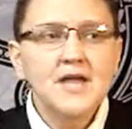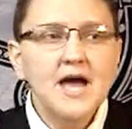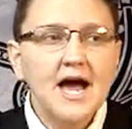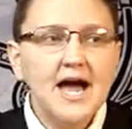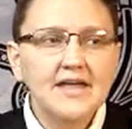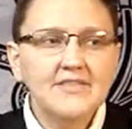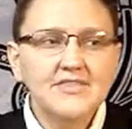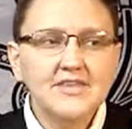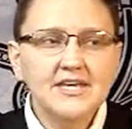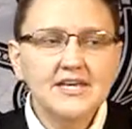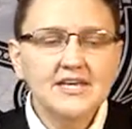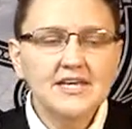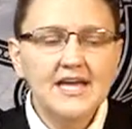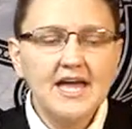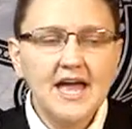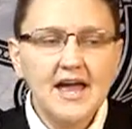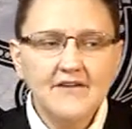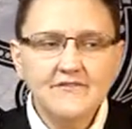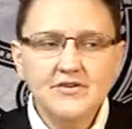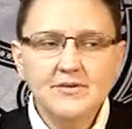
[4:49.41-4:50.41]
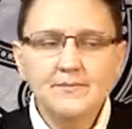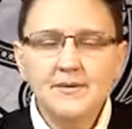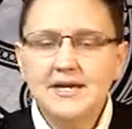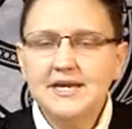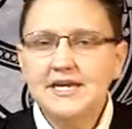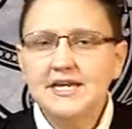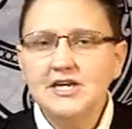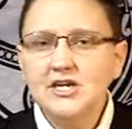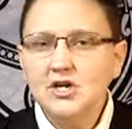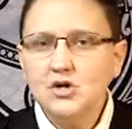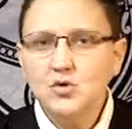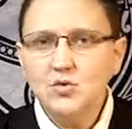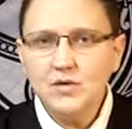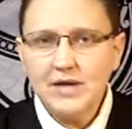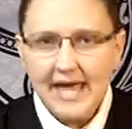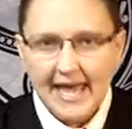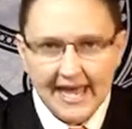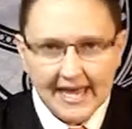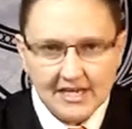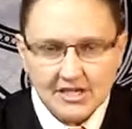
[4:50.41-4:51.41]
I think everybody who
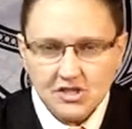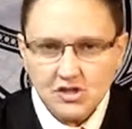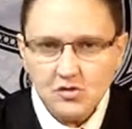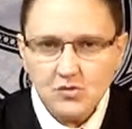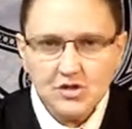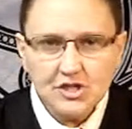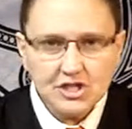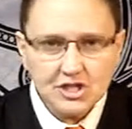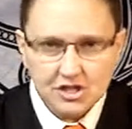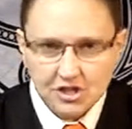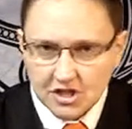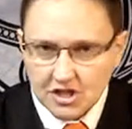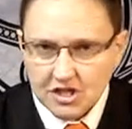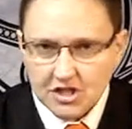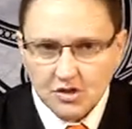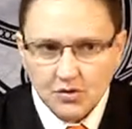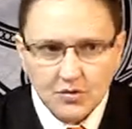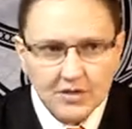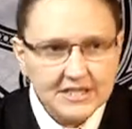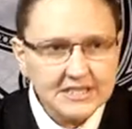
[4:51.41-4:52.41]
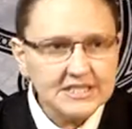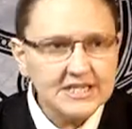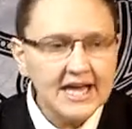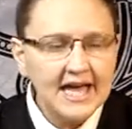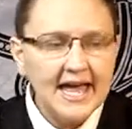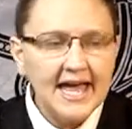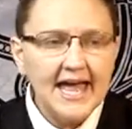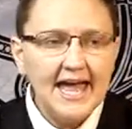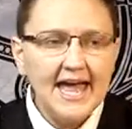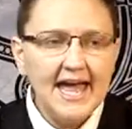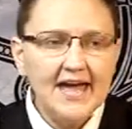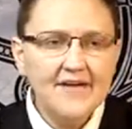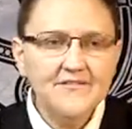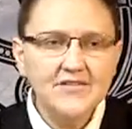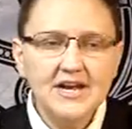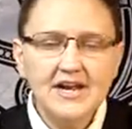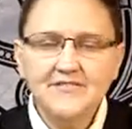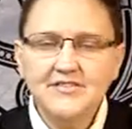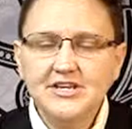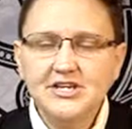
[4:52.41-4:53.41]
can do it should do it, and
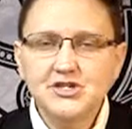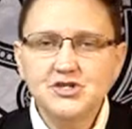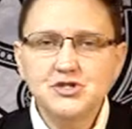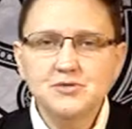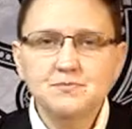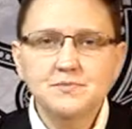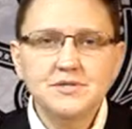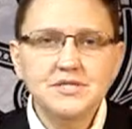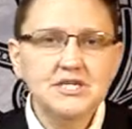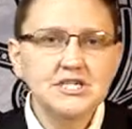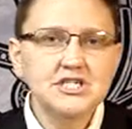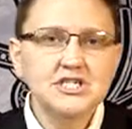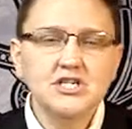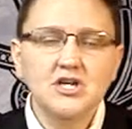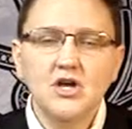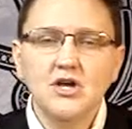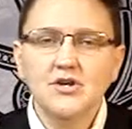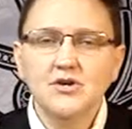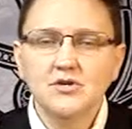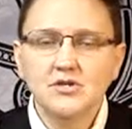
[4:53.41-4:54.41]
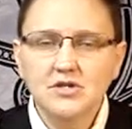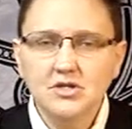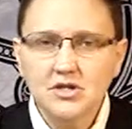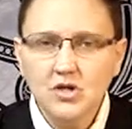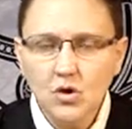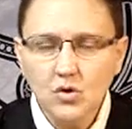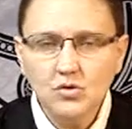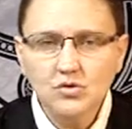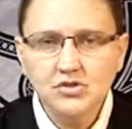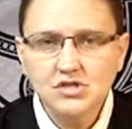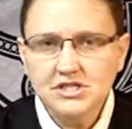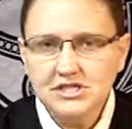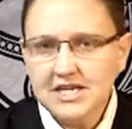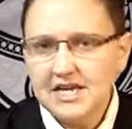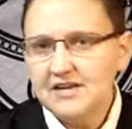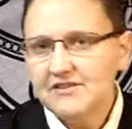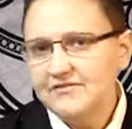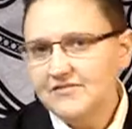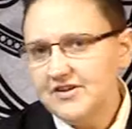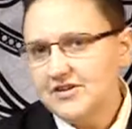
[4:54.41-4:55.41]
then I think you should petition all your local,
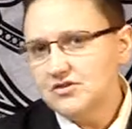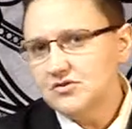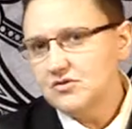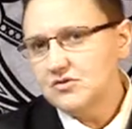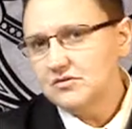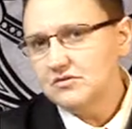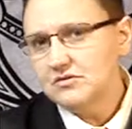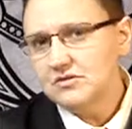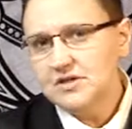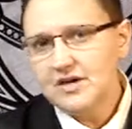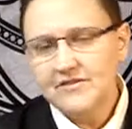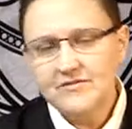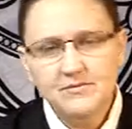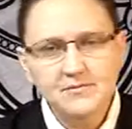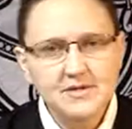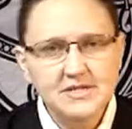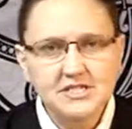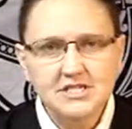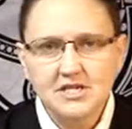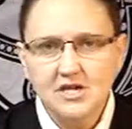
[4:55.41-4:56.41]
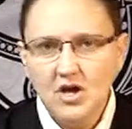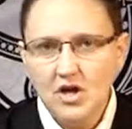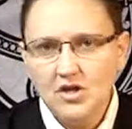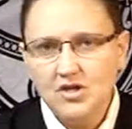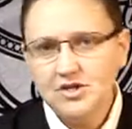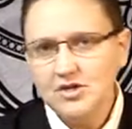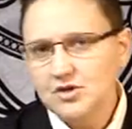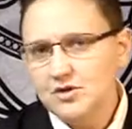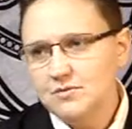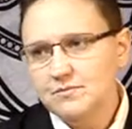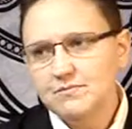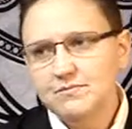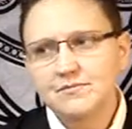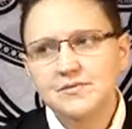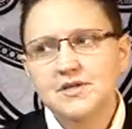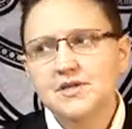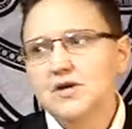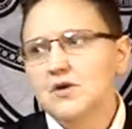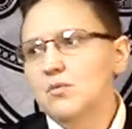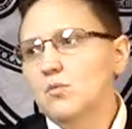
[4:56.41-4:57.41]
state, federal governments and all your,
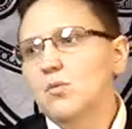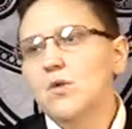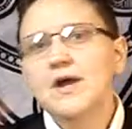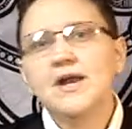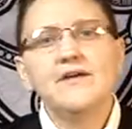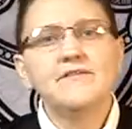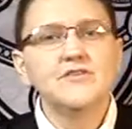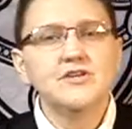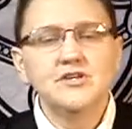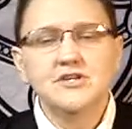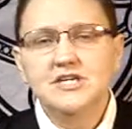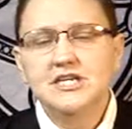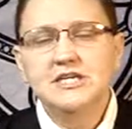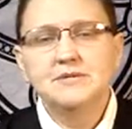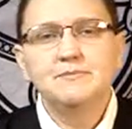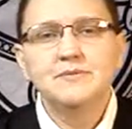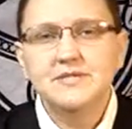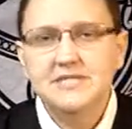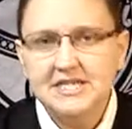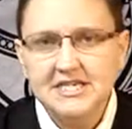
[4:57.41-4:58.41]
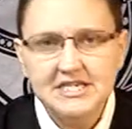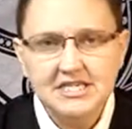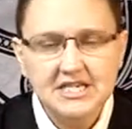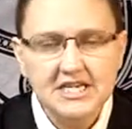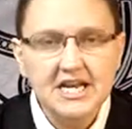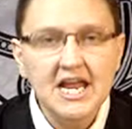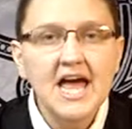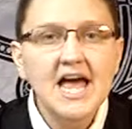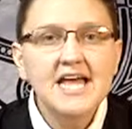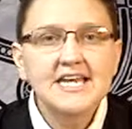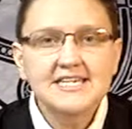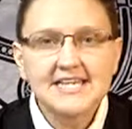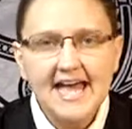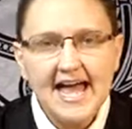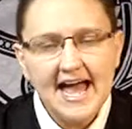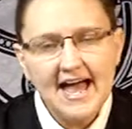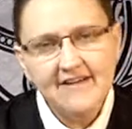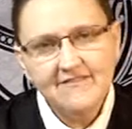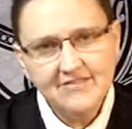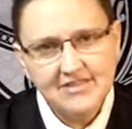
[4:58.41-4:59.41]
you know, whatever you need to petition to
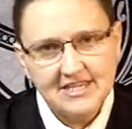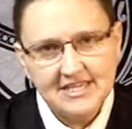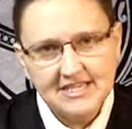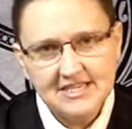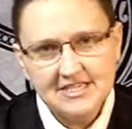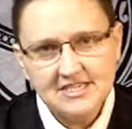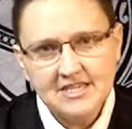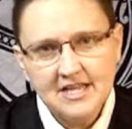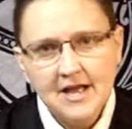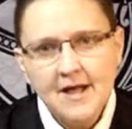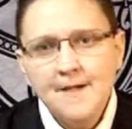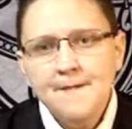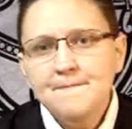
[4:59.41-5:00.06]
have these.